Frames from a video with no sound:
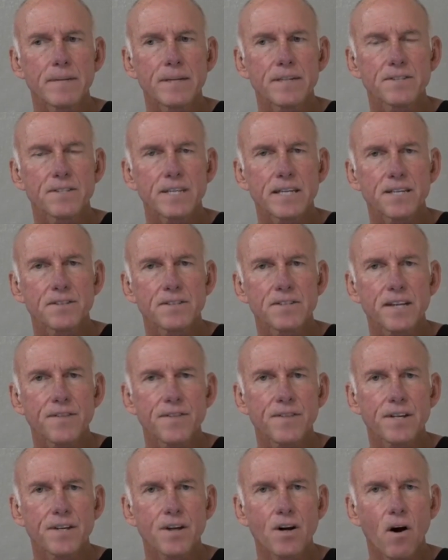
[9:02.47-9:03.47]

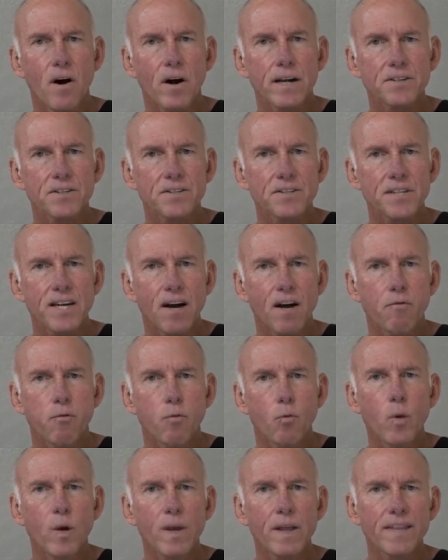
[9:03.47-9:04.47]
It's in the dog
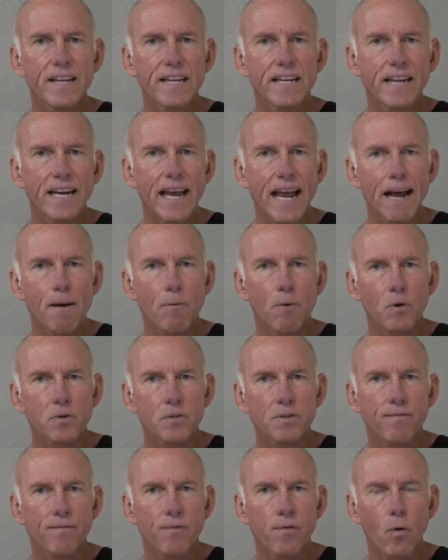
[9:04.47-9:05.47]
itself when the
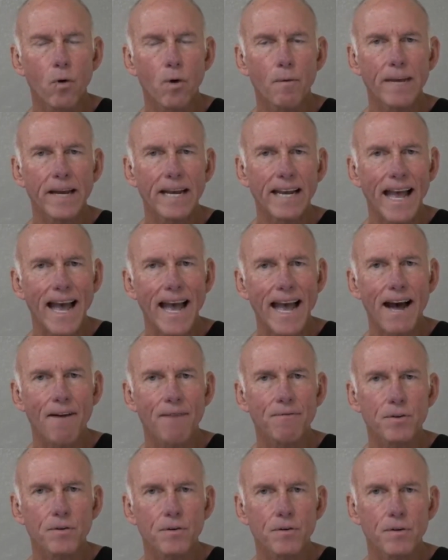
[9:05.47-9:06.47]
enamel's forming
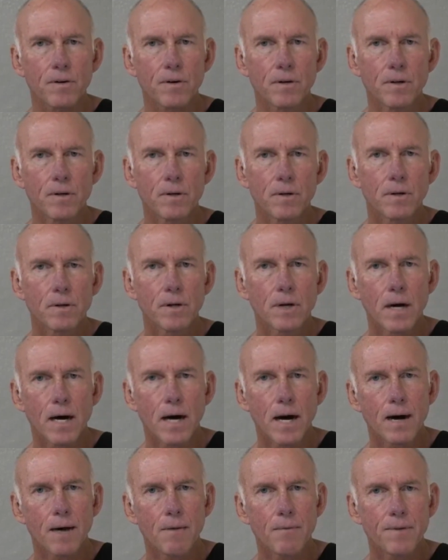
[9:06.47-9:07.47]
after
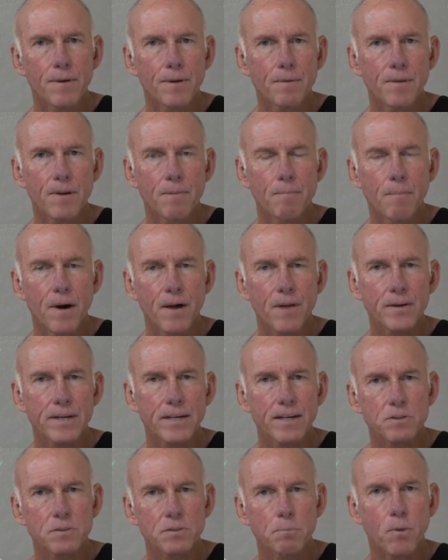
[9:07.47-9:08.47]
the
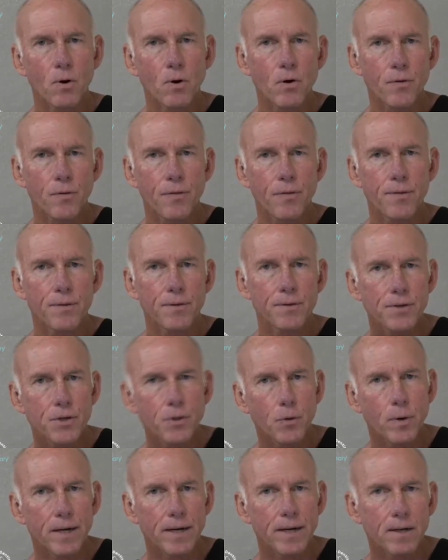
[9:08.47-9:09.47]
mother gives birth
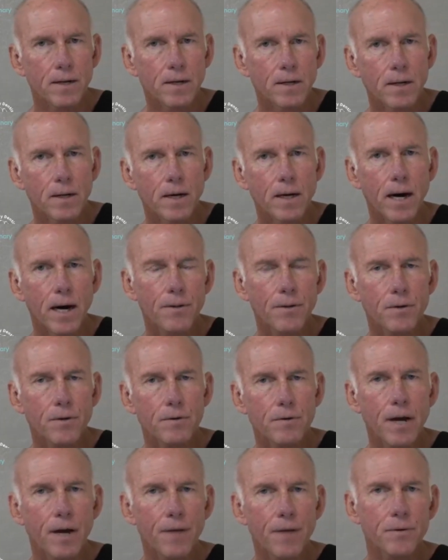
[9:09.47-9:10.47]
to it.
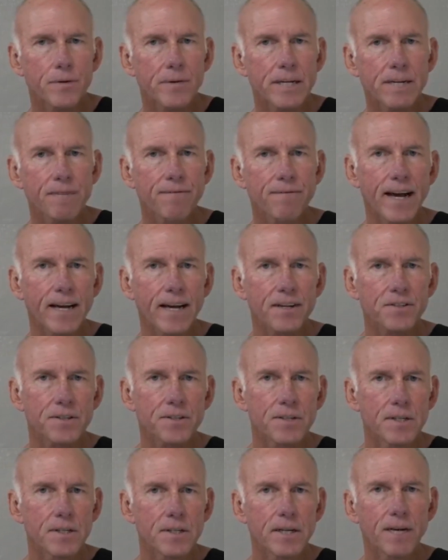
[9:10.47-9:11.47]
Other
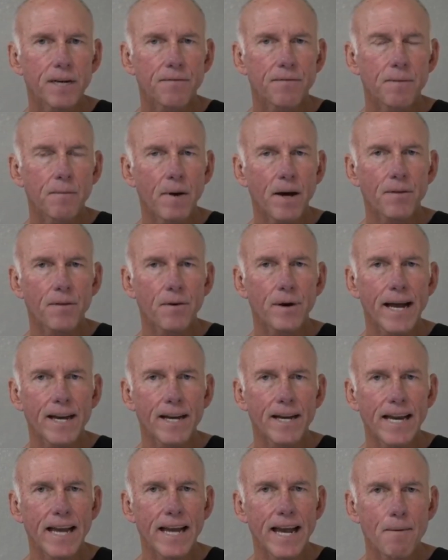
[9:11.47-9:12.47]
defects, if the
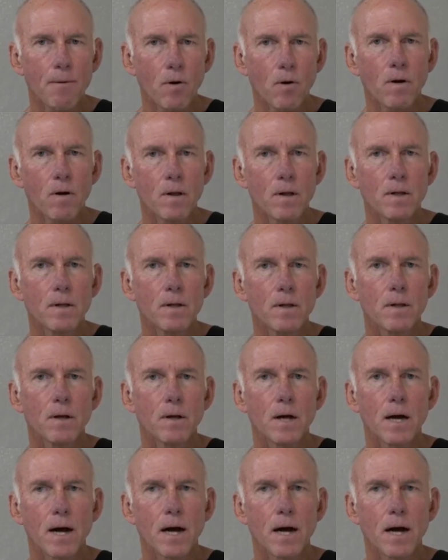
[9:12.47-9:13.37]
mother had enamel